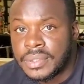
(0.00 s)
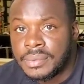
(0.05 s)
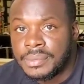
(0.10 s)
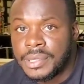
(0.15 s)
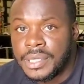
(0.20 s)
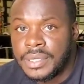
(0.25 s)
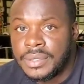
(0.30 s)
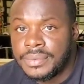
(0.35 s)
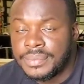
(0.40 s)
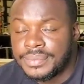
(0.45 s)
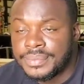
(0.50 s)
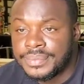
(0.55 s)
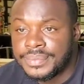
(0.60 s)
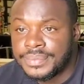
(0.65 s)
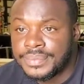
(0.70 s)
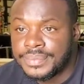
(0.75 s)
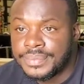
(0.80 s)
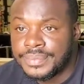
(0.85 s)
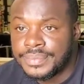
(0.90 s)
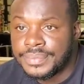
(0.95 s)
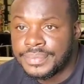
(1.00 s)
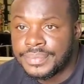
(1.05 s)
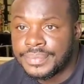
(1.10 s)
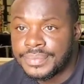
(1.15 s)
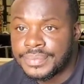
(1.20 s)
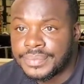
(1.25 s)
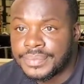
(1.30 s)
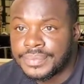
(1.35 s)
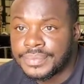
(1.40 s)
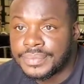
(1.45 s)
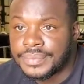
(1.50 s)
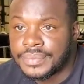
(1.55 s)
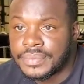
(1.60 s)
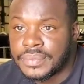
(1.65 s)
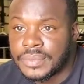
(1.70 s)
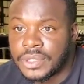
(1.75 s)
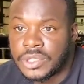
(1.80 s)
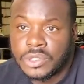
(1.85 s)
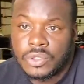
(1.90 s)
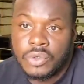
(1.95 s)
I mean,
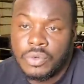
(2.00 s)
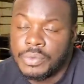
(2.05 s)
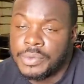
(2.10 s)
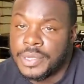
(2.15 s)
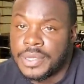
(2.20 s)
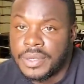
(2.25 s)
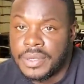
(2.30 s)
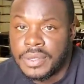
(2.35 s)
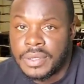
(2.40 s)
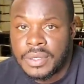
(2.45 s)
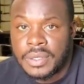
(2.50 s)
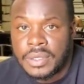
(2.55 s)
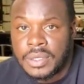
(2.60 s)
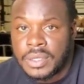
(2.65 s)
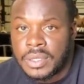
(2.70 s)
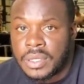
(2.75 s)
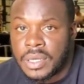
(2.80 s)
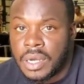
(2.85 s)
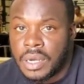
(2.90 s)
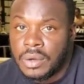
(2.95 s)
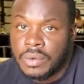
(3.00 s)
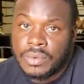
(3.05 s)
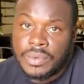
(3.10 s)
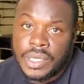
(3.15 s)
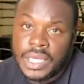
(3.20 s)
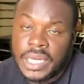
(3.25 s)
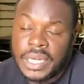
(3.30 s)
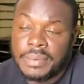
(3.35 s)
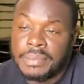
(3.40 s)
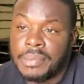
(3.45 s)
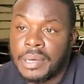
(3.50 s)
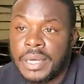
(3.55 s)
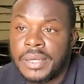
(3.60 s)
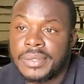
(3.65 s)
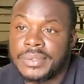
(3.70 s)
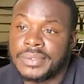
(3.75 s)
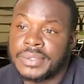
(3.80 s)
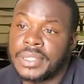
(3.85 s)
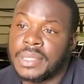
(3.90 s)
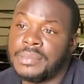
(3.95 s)
stupid. I don't get it, but
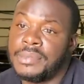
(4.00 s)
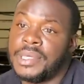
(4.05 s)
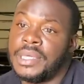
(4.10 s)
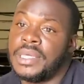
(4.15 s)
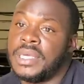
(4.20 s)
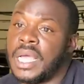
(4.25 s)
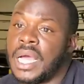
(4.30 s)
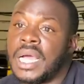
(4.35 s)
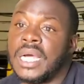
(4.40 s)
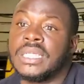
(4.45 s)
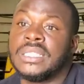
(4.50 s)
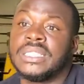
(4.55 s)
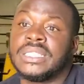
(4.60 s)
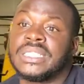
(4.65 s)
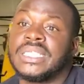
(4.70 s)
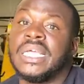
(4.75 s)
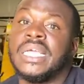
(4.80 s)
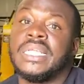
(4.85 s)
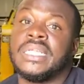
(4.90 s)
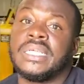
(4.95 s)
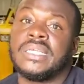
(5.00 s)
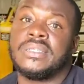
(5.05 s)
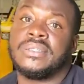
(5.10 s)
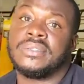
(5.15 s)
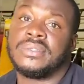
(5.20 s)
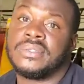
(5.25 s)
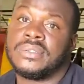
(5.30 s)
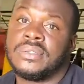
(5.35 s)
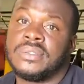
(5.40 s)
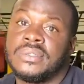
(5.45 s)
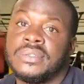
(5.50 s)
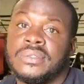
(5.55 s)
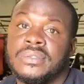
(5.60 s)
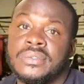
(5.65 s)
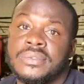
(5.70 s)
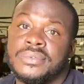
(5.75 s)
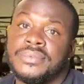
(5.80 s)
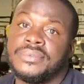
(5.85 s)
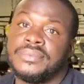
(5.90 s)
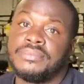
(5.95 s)
I mean, I understand it.
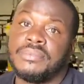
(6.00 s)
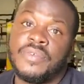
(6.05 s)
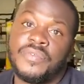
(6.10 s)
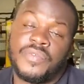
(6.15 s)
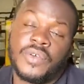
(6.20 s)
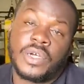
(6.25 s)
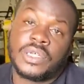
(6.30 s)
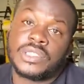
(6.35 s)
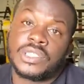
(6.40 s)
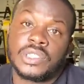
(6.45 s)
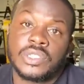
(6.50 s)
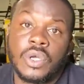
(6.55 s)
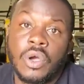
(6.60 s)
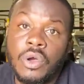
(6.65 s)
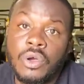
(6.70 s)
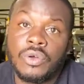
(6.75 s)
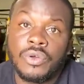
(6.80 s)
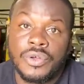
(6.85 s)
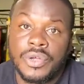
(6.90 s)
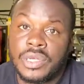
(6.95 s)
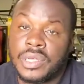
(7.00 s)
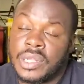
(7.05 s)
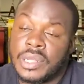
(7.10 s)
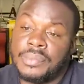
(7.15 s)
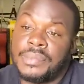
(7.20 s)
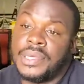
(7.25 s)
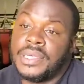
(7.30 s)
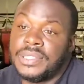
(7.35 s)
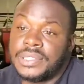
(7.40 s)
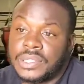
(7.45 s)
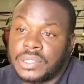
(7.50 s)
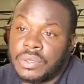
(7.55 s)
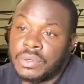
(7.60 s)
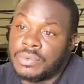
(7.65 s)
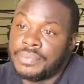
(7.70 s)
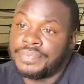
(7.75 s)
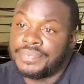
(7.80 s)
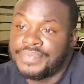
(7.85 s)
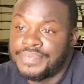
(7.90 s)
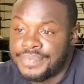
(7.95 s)
Motherfuckers is hungry, you know what I mean? So
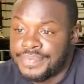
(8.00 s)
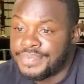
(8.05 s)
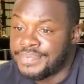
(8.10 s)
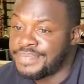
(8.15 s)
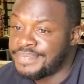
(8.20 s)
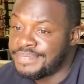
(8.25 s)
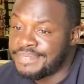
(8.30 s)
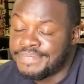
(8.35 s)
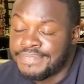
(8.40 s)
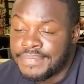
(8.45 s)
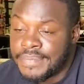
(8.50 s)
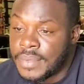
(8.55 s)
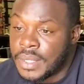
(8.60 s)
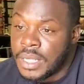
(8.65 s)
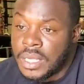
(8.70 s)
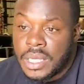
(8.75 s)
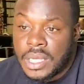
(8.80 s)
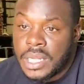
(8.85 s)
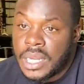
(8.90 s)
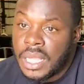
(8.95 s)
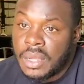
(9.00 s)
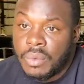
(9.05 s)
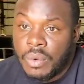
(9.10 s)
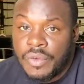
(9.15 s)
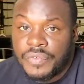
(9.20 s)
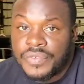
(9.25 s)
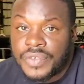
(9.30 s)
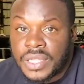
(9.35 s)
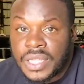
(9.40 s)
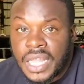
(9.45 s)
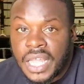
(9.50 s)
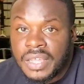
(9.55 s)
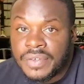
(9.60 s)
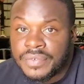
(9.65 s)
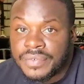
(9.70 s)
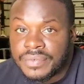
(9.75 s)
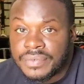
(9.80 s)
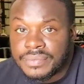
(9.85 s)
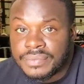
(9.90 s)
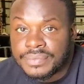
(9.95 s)
it ain't worth your
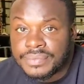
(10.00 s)
life.